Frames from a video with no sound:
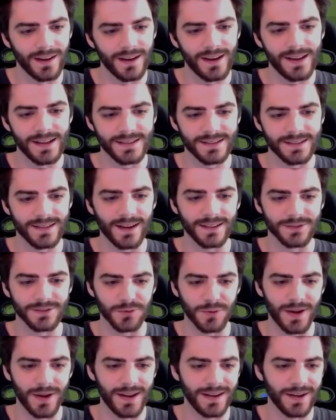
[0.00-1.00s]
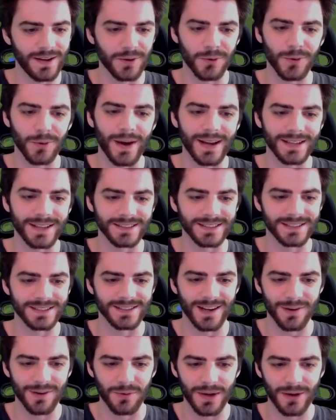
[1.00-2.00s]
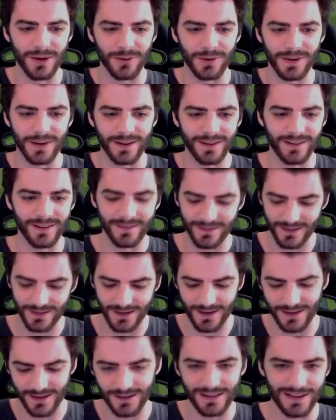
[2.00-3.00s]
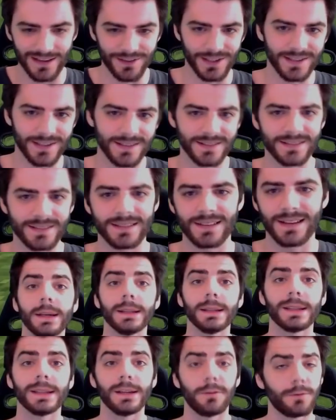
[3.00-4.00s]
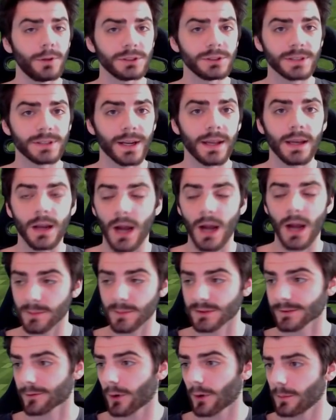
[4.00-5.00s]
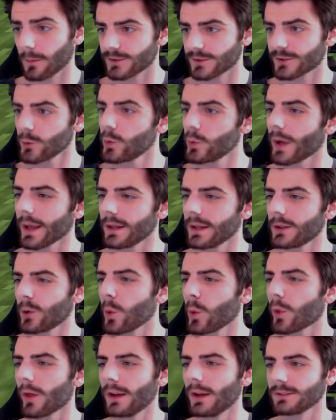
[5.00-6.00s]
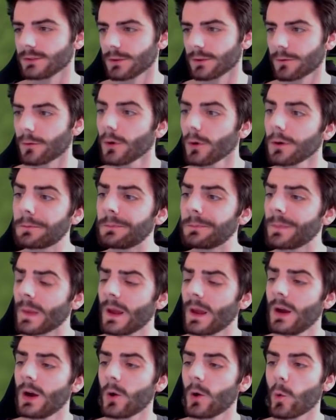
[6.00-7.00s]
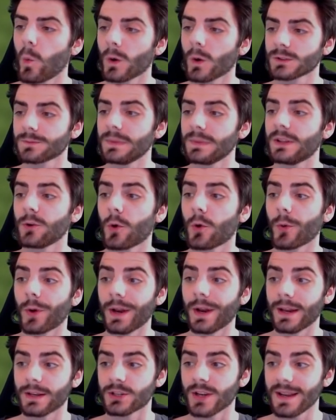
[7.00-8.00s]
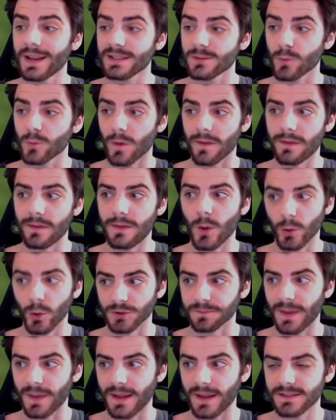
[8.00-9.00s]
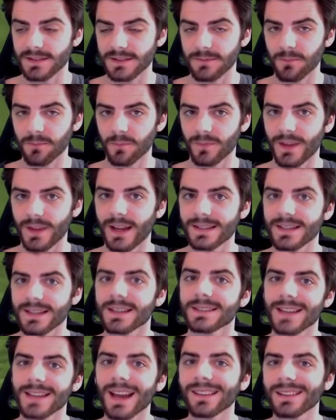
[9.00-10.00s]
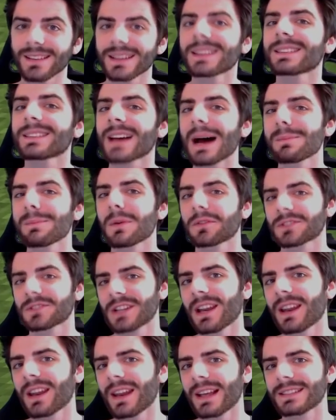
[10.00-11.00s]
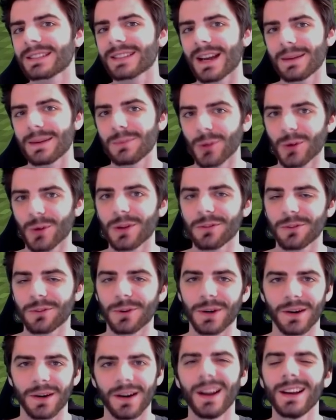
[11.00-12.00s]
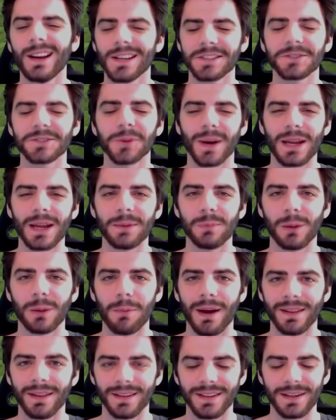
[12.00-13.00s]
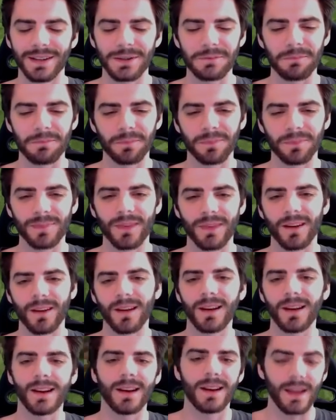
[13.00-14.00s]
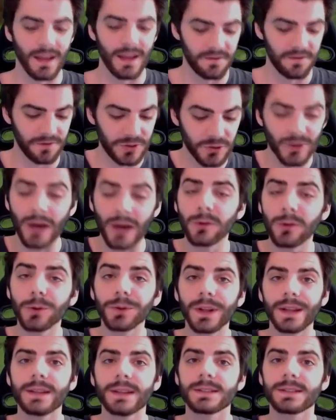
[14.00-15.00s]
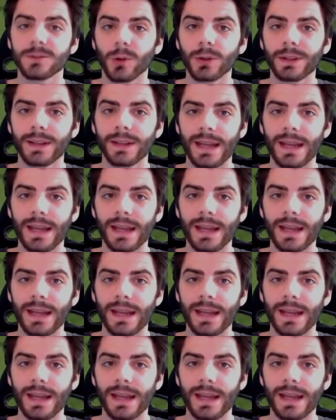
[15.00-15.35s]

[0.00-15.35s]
it starts raining right as I start recording, gotta love it. The first idea comes from Suna2004, who wants me to create a chest with no space. That's exactly the type of silliness I'm looking for, so I implemented it. If you download and install the